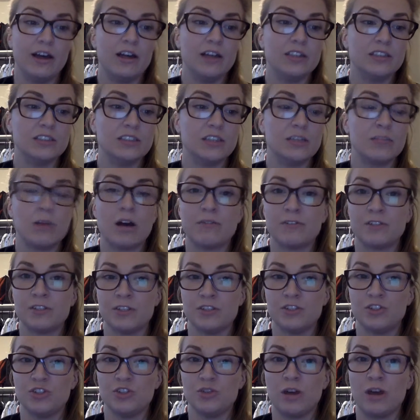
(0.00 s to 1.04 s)
Some
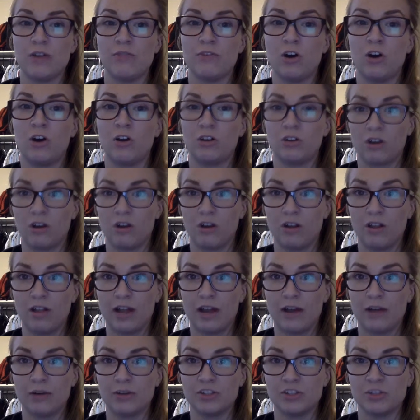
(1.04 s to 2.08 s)
offices do have on-call
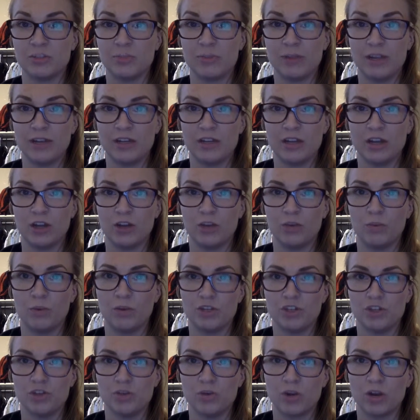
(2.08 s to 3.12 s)
hours depending on
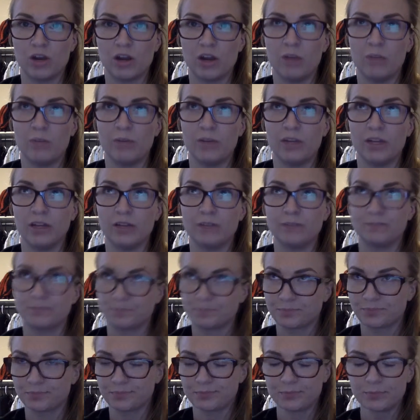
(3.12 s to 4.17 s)
what you are helping
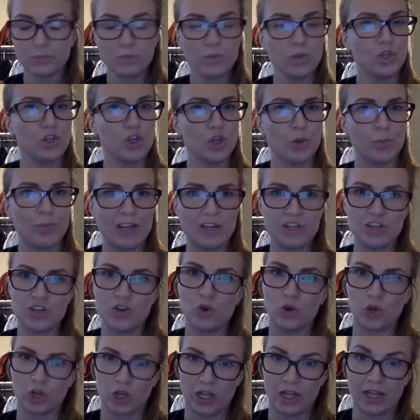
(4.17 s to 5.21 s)
your patient
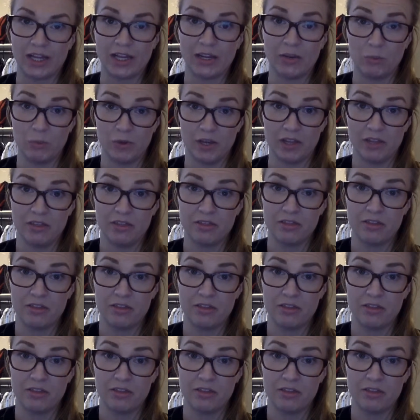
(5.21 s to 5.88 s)
or client with.